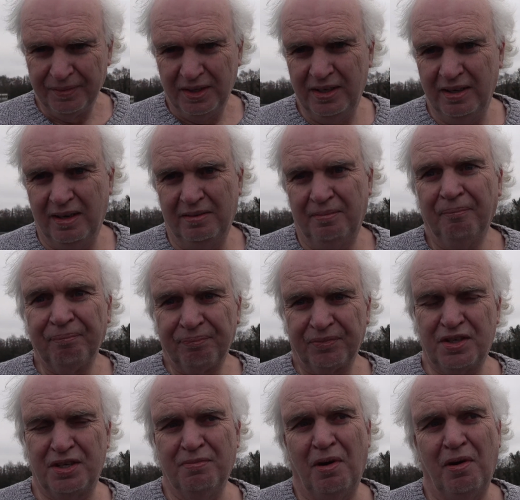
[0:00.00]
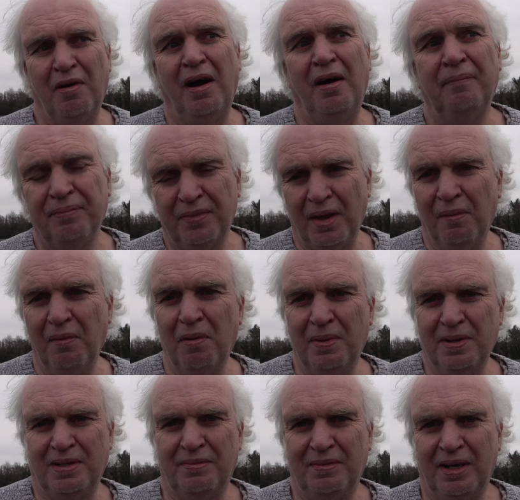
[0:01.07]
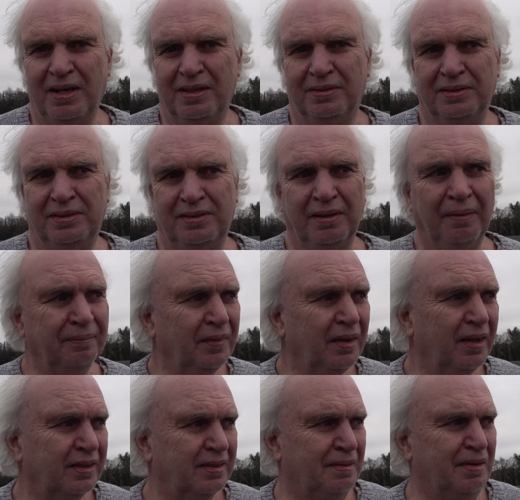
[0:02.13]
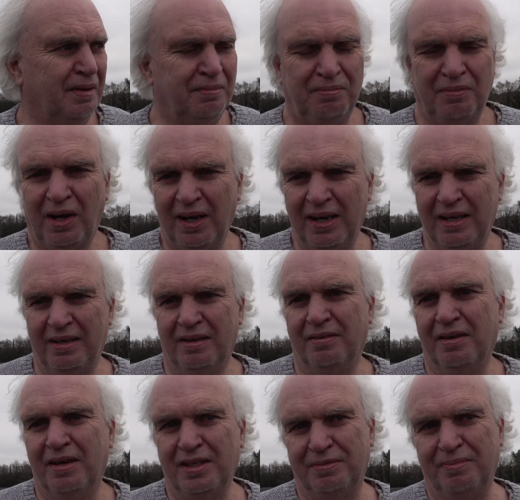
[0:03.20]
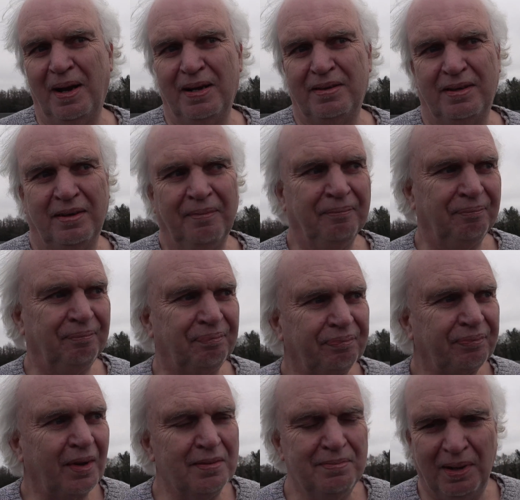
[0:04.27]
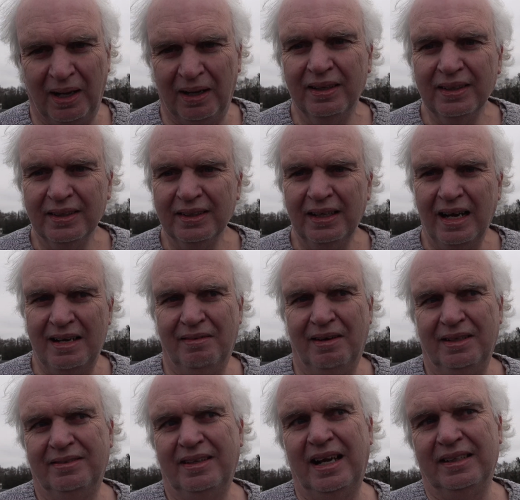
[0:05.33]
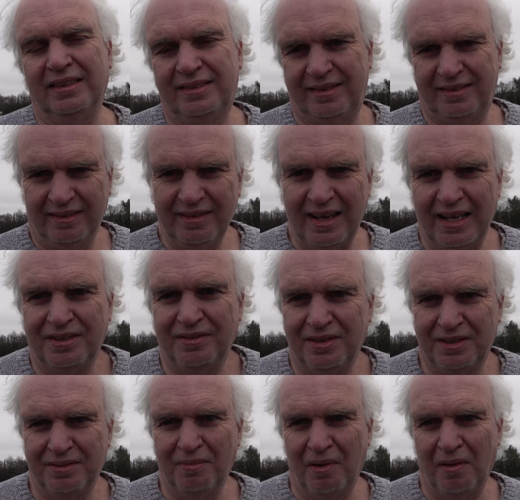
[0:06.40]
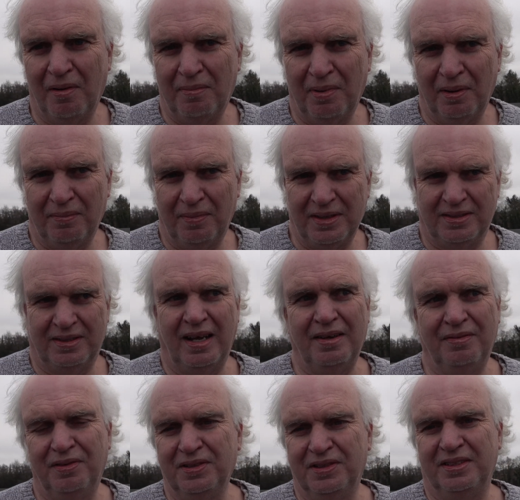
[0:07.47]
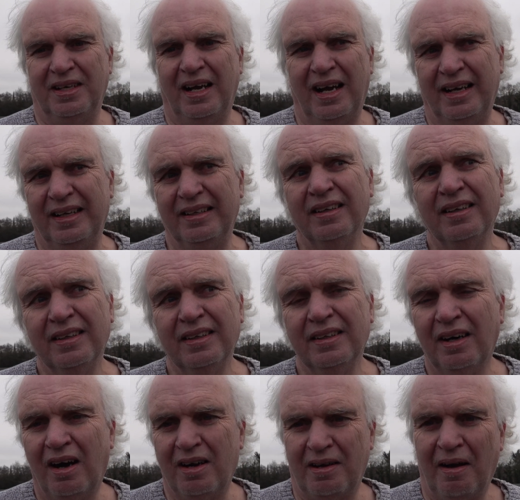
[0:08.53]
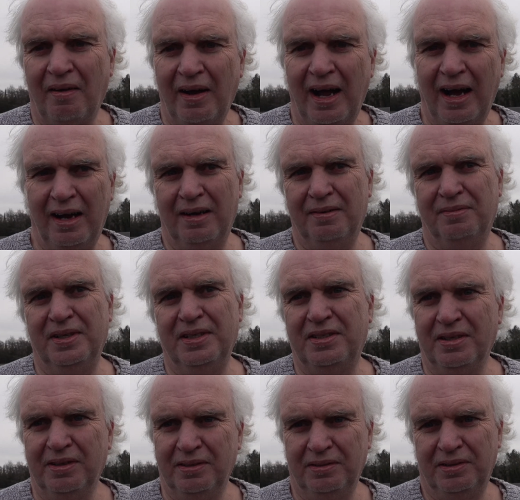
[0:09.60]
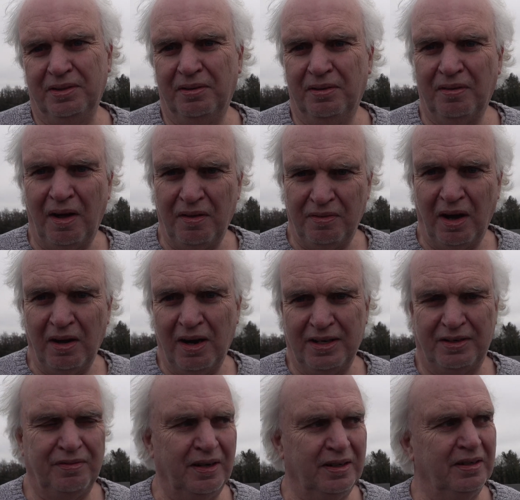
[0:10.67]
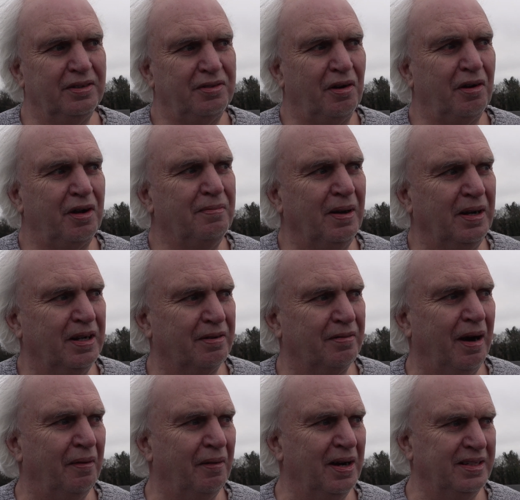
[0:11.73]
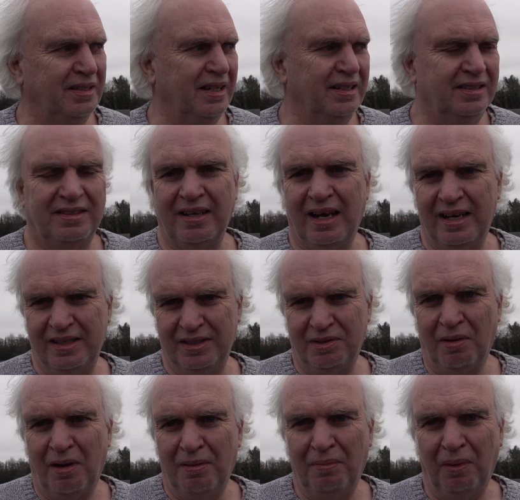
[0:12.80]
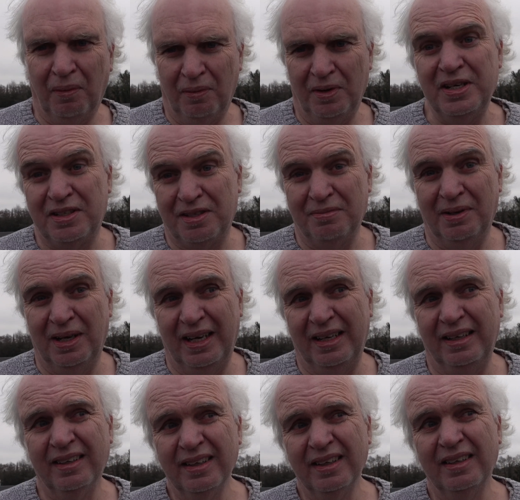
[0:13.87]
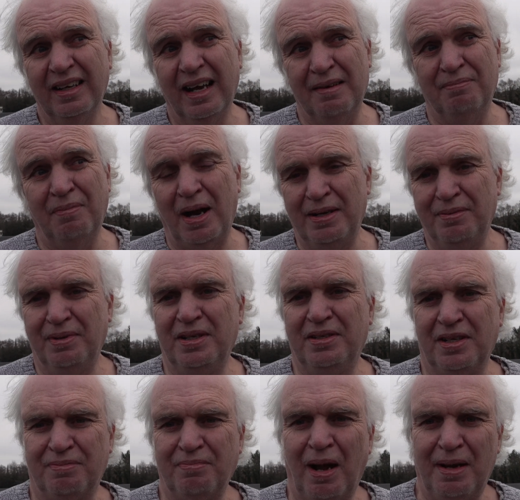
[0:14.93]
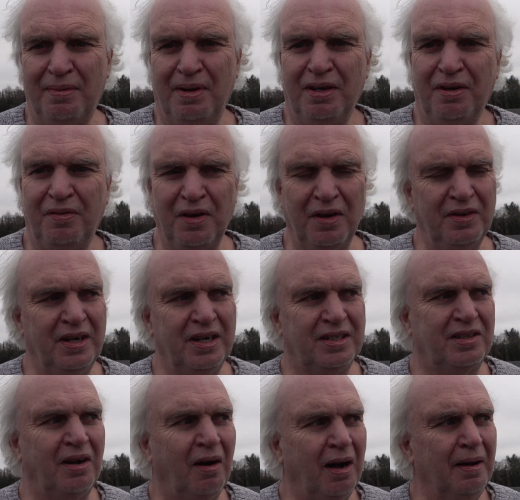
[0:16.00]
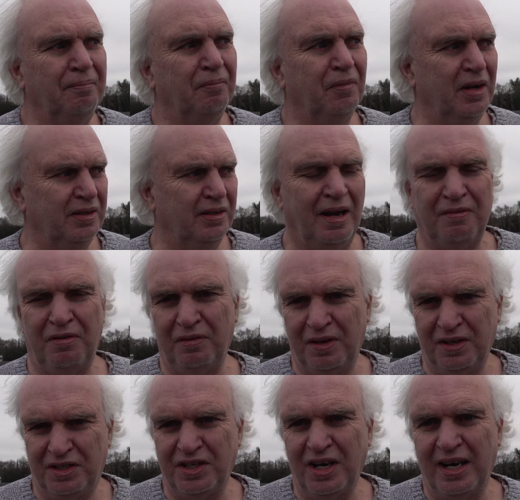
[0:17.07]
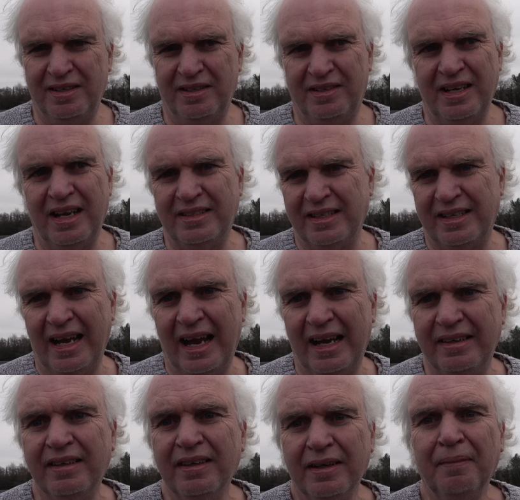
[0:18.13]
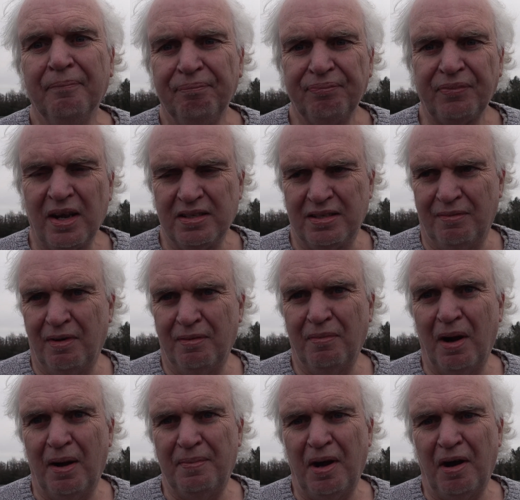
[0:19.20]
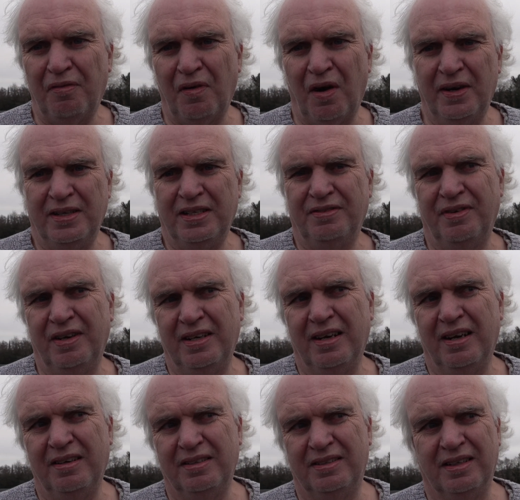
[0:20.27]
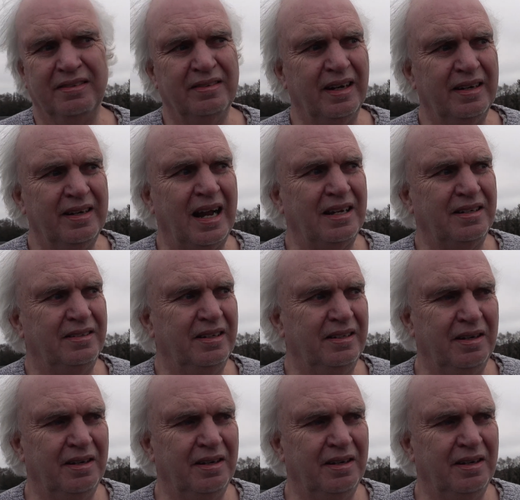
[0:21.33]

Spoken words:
You know, tomorrow there will be something else, something cleaner, I expect. But anyway, that's for tomorrow. But as I say, for today, I go out and we do sort of, I like to think that documenting the railway as it is today is quite important, at least to me, and maybe, just maybe, in a few years' time, when everything's changed yet again, someone might be able to find these videos and actually